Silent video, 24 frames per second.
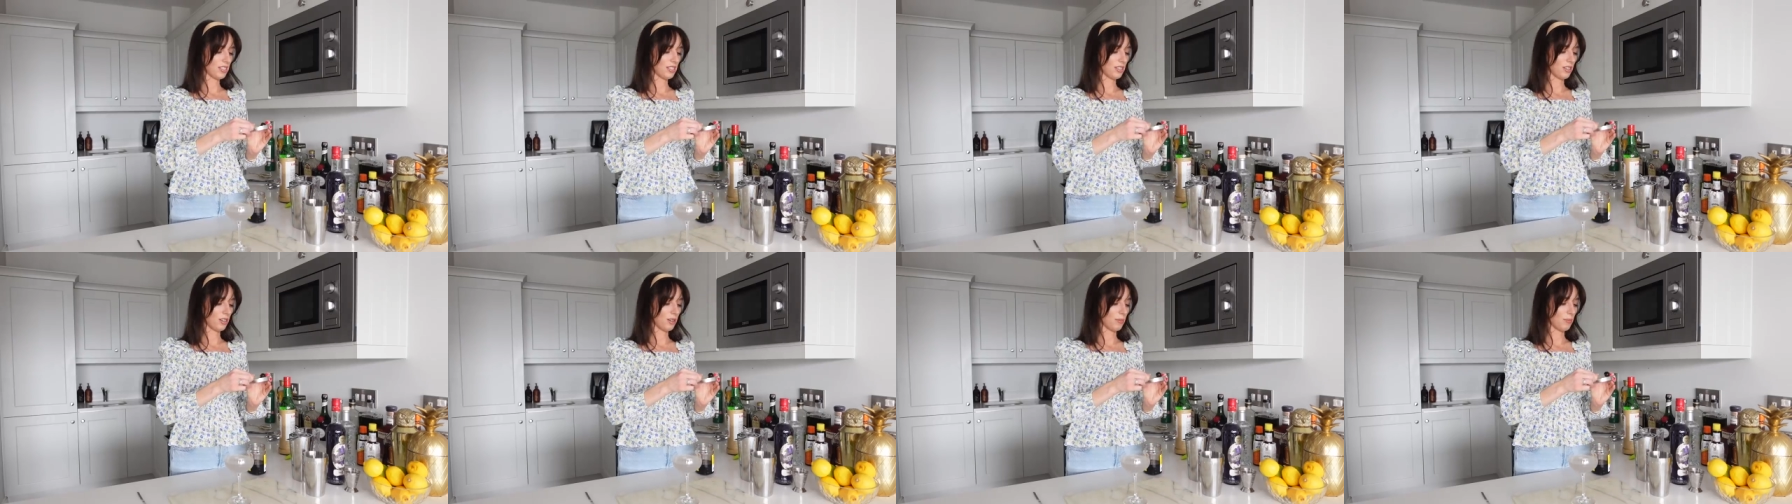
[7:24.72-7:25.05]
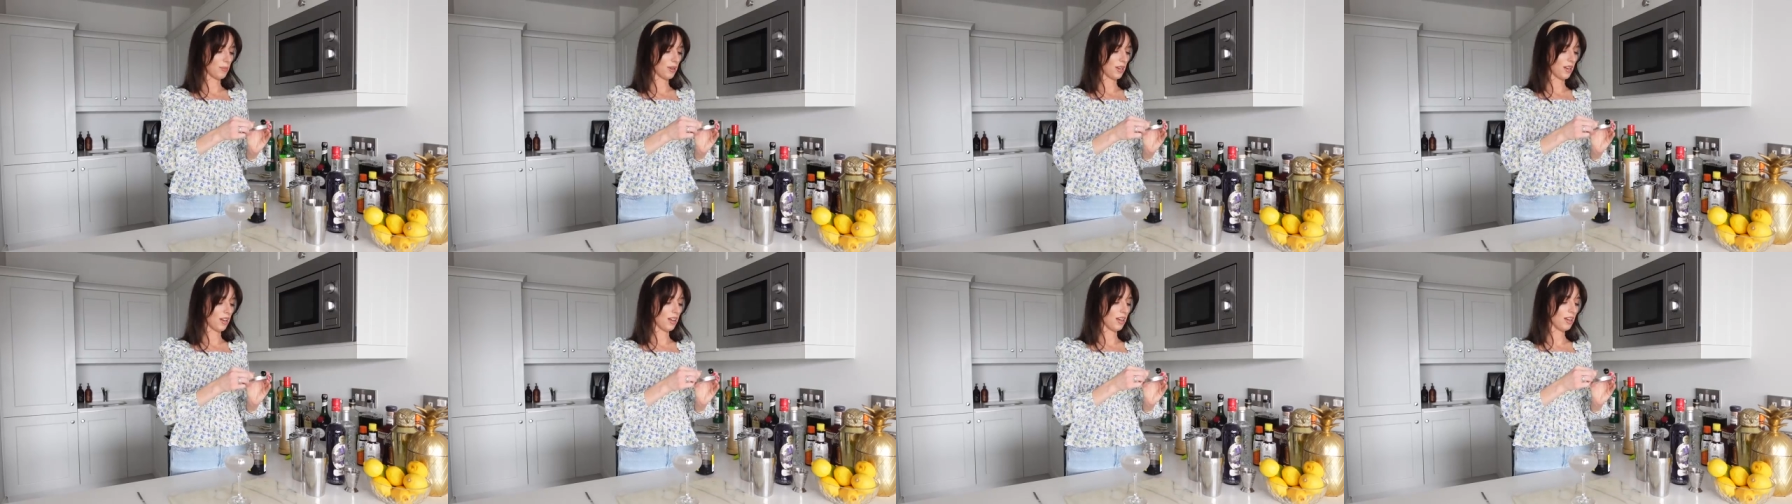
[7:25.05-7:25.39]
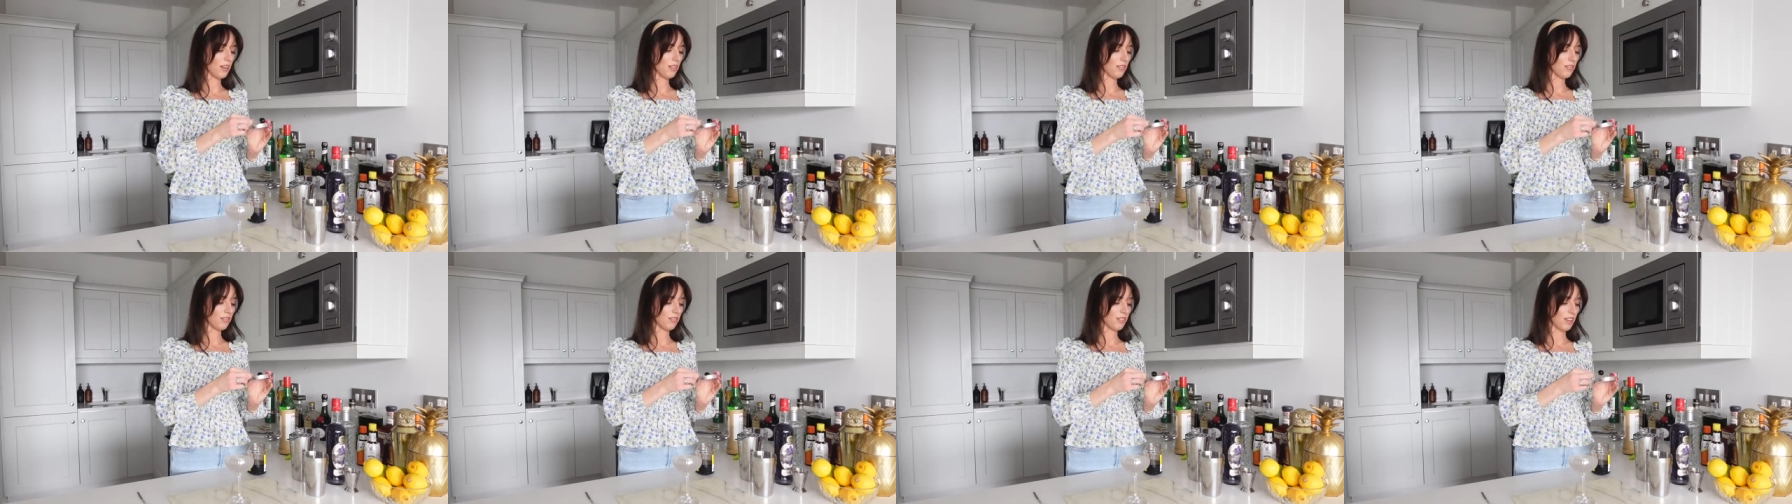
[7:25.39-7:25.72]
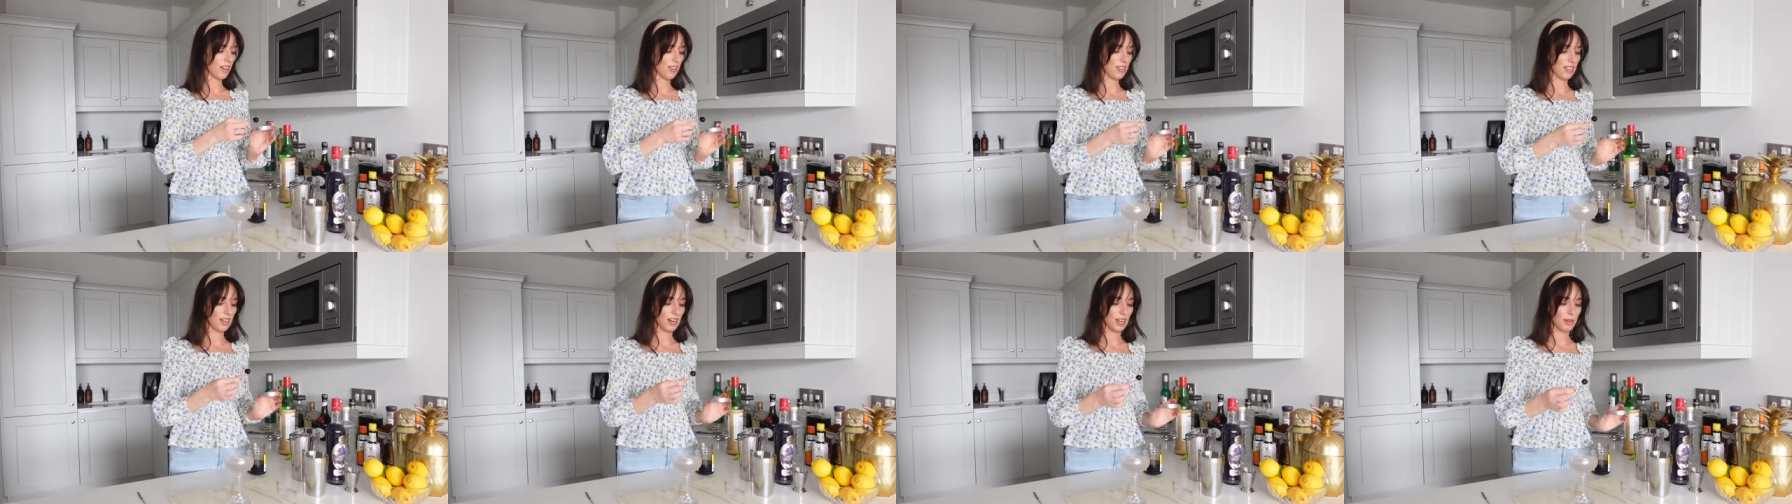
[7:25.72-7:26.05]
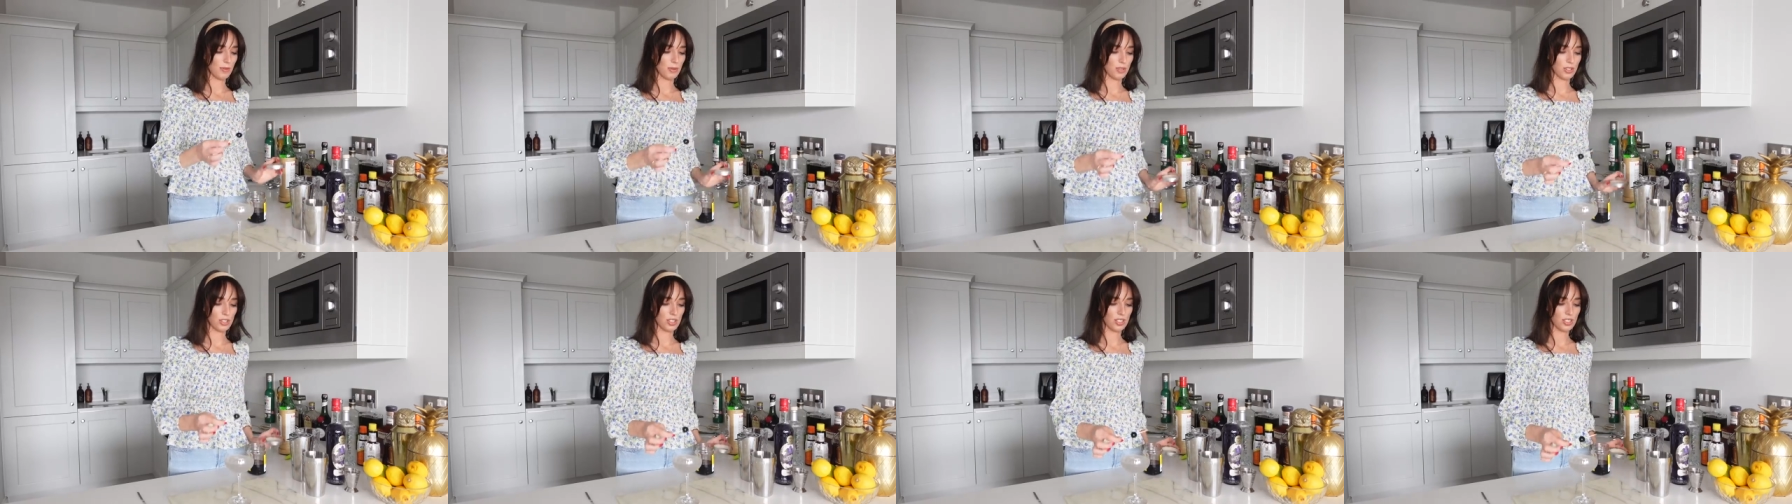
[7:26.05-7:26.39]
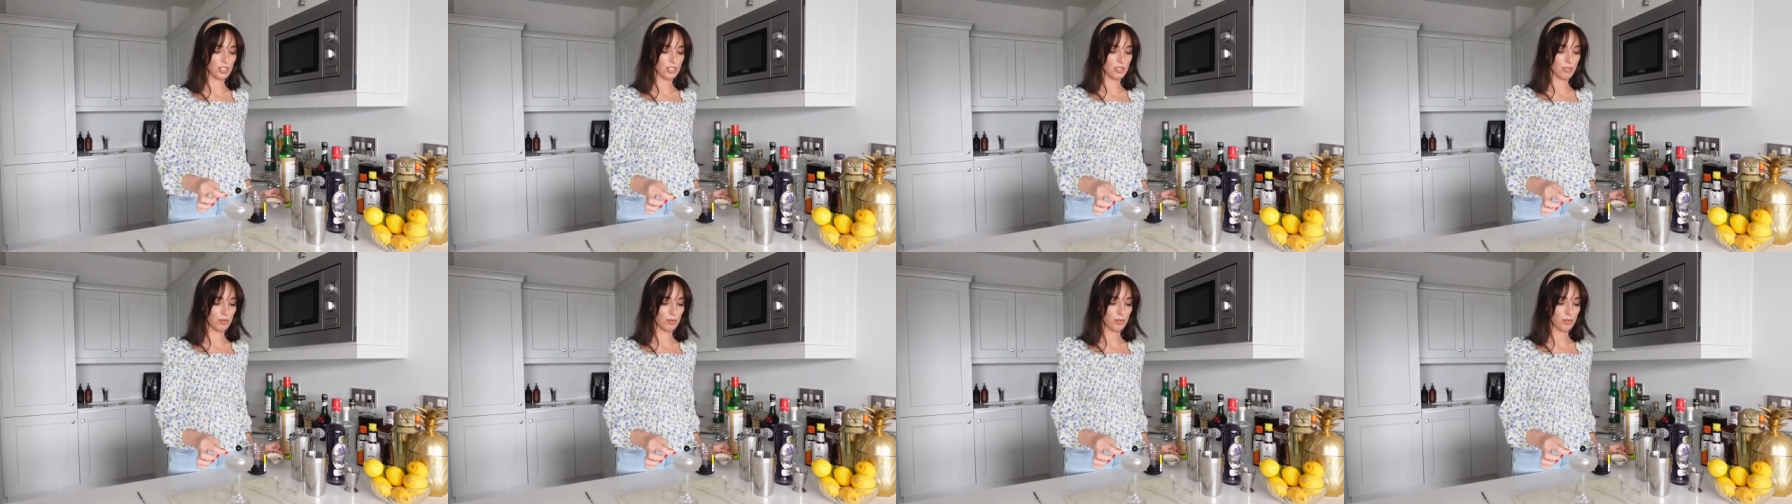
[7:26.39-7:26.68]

syrup off and then I will just